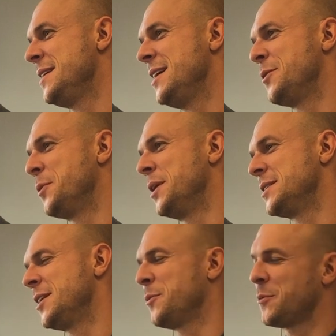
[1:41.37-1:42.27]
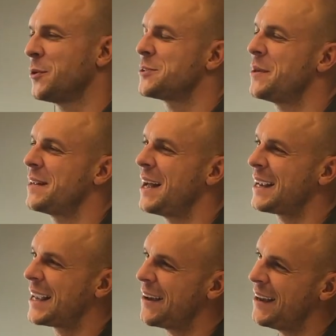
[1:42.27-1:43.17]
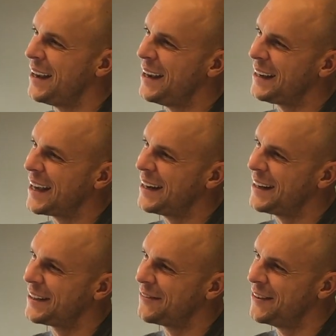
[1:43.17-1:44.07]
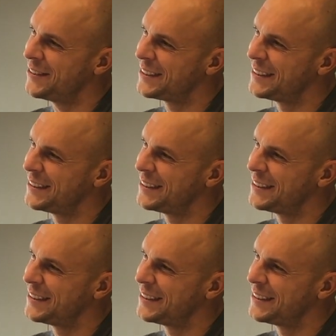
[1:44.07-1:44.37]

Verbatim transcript: it was, I don't know, what's the weather like in Canada at the moment?